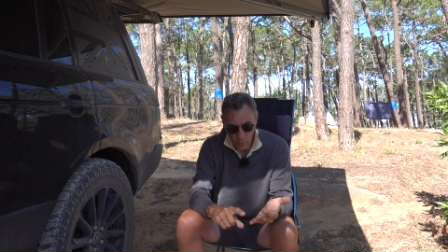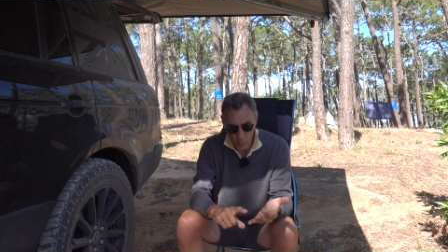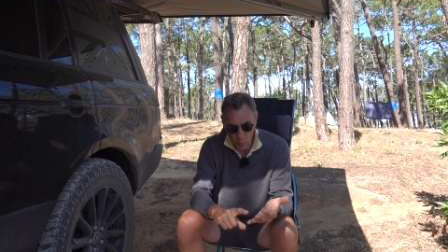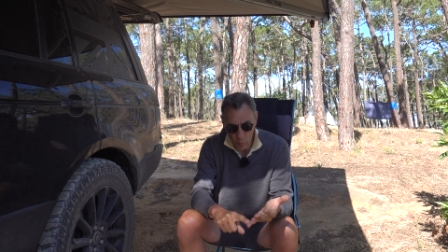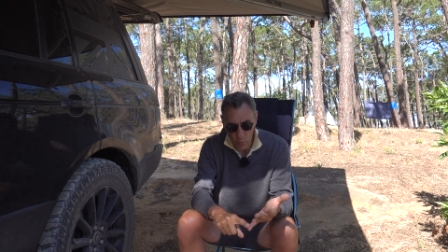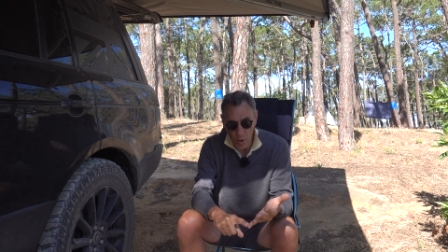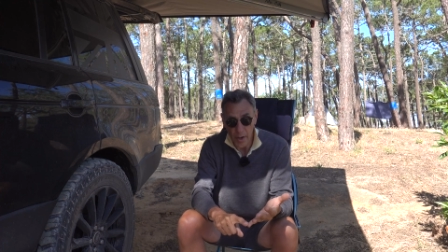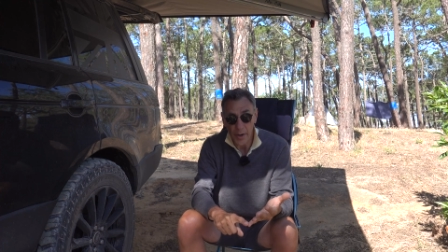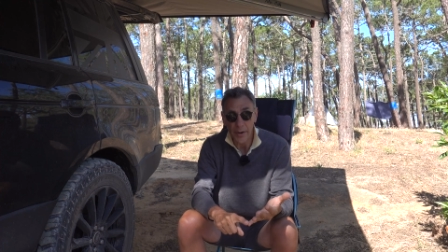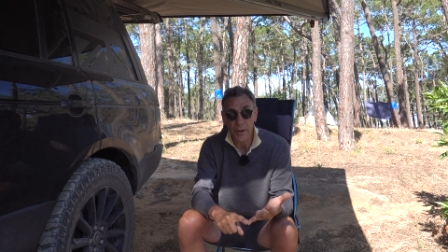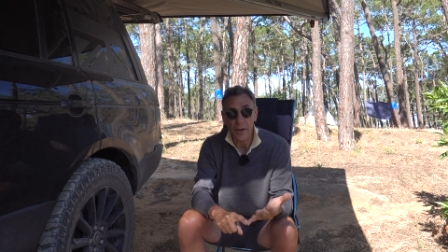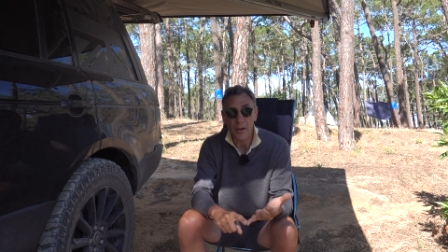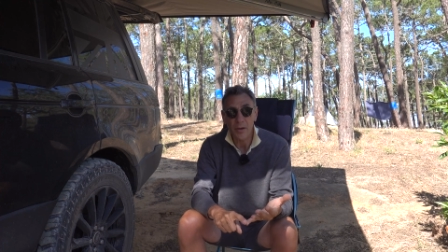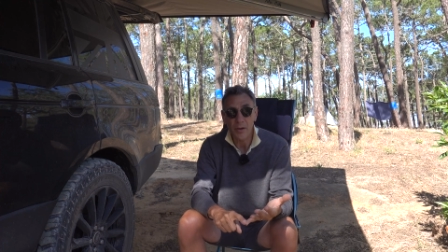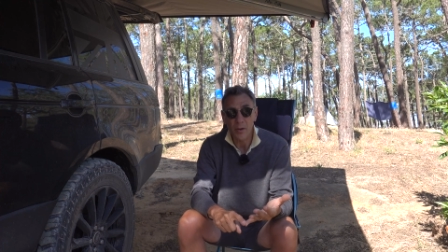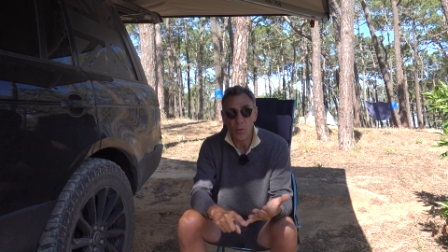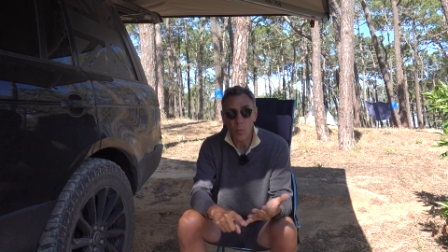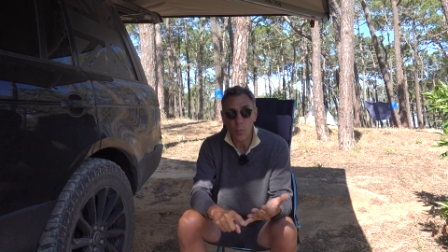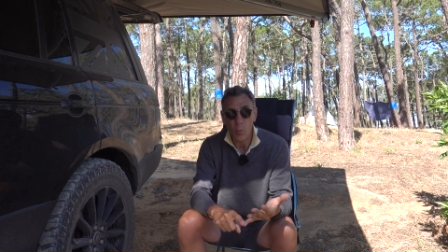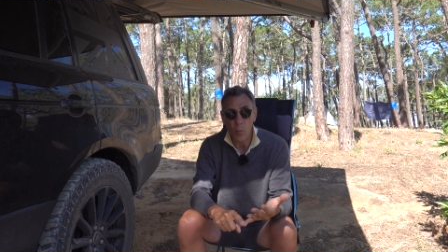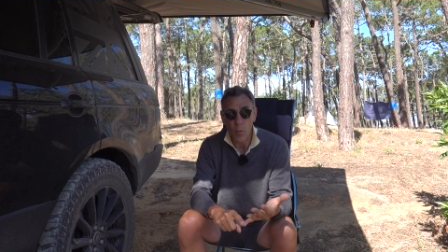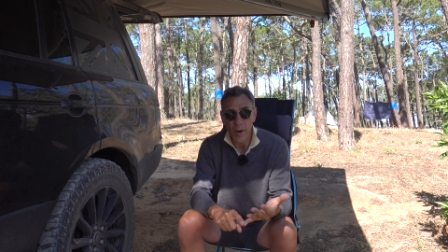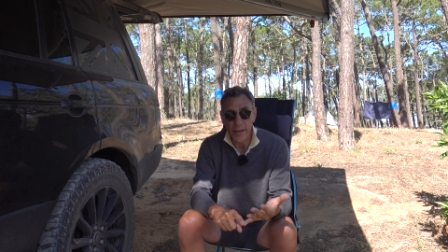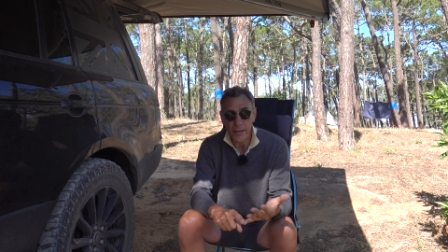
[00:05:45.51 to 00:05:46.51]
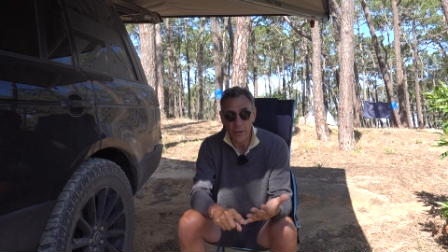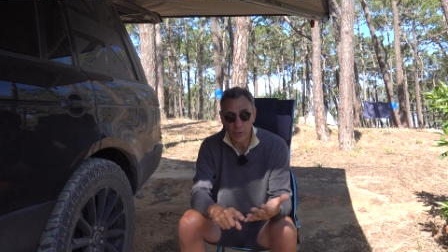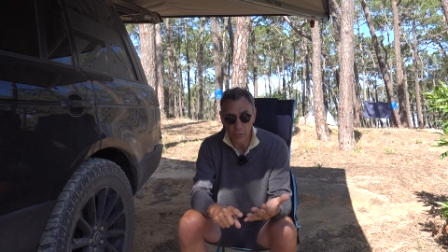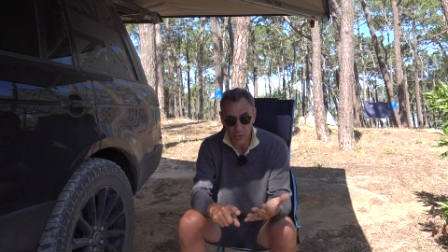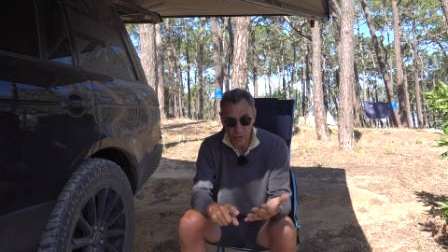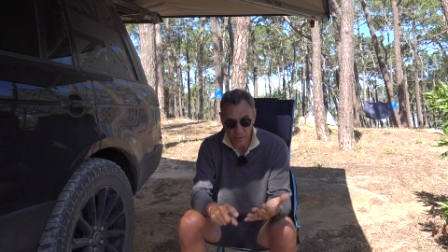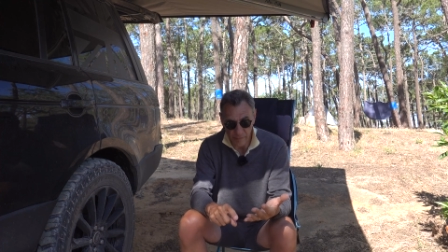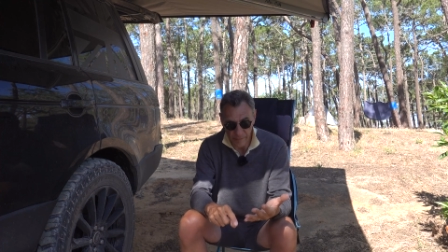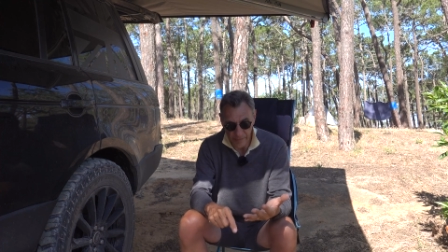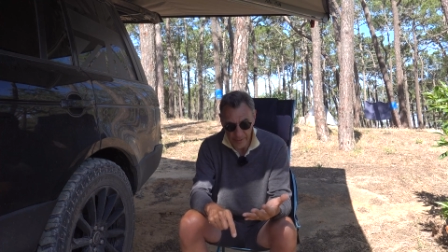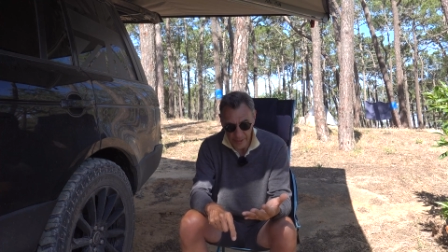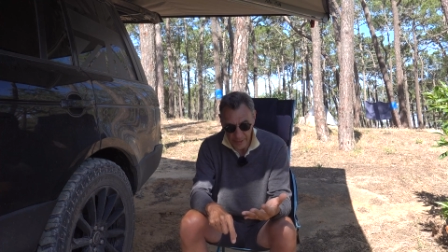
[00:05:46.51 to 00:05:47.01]
1, weight on
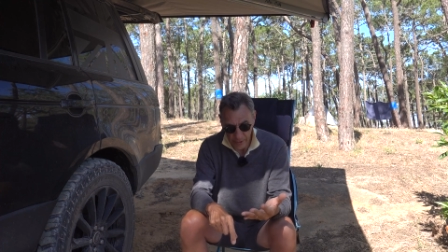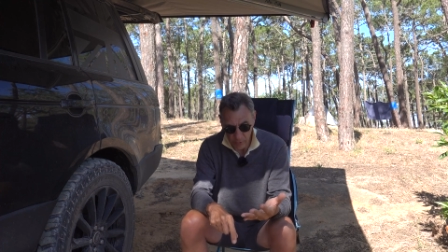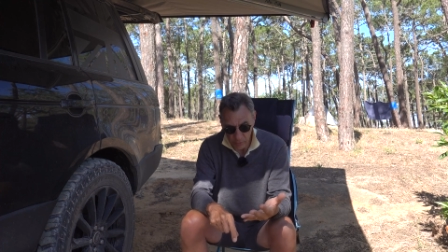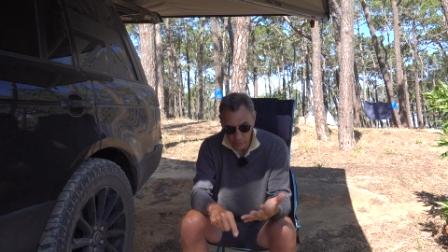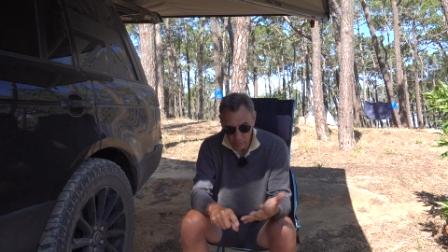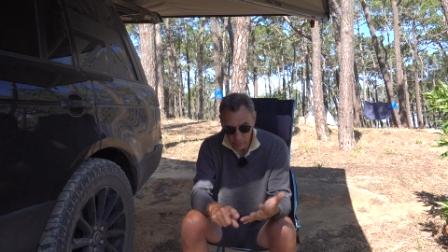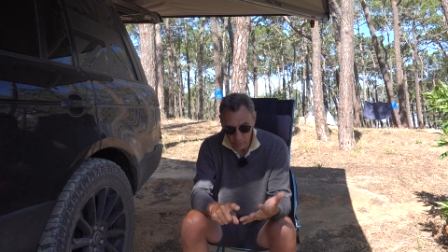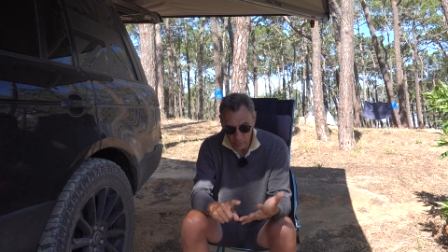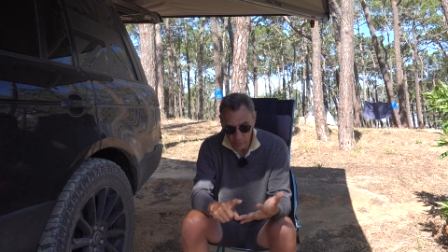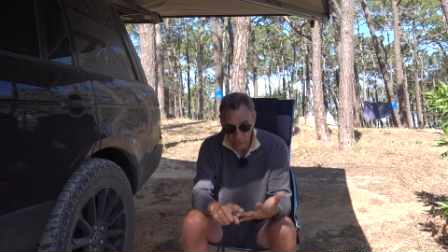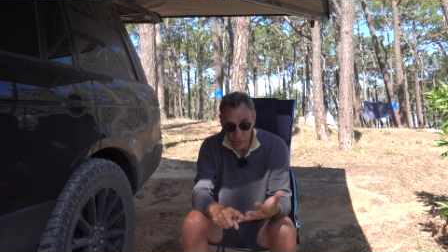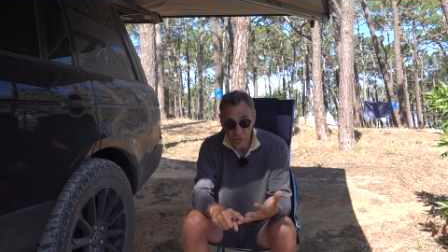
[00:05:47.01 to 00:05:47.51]
your vehicle.